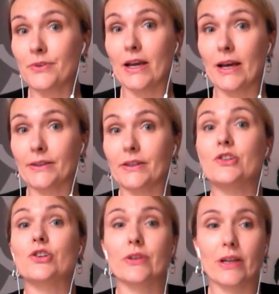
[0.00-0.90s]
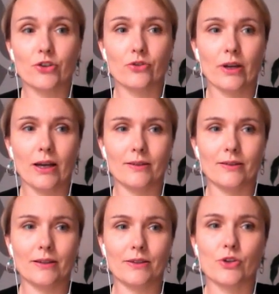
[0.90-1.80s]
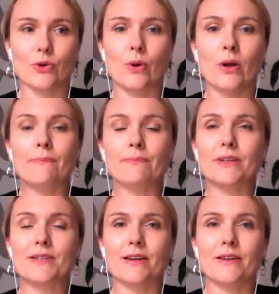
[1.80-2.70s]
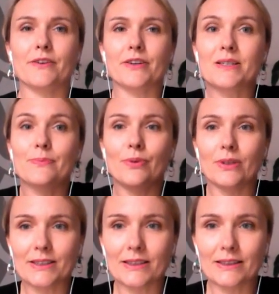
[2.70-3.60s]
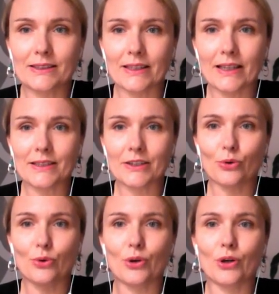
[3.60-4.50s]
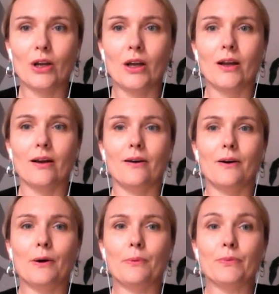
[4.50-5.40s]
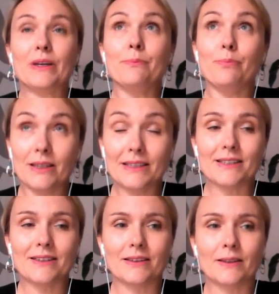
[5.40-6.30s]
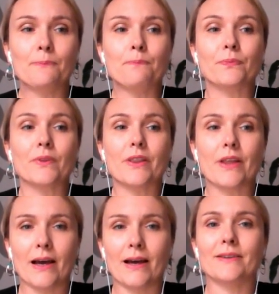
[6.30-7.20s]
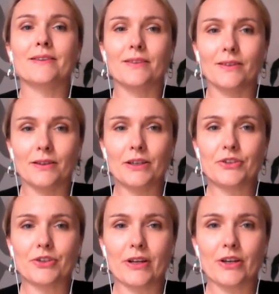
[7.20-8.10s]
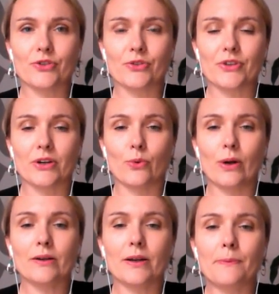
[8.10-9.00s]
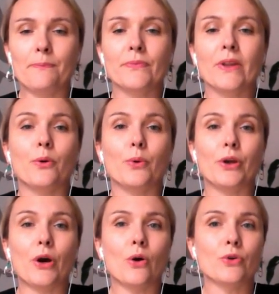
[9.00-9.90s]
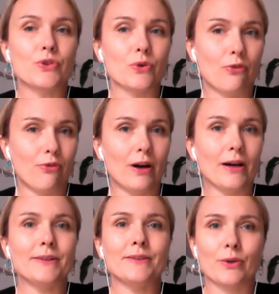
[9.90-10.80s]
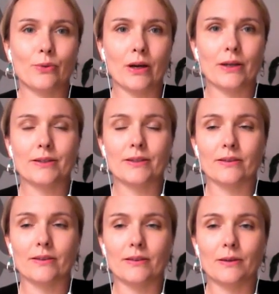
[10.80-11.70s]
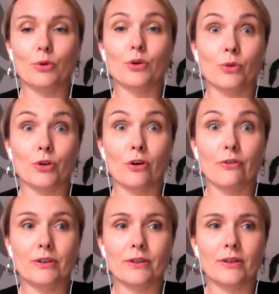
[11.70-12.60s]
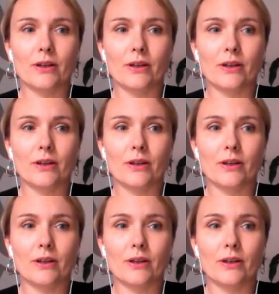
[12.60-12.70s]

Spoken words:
at international candidates. So it's either explicitly stated or implicit that internationals are welcome. We also find quite more and more often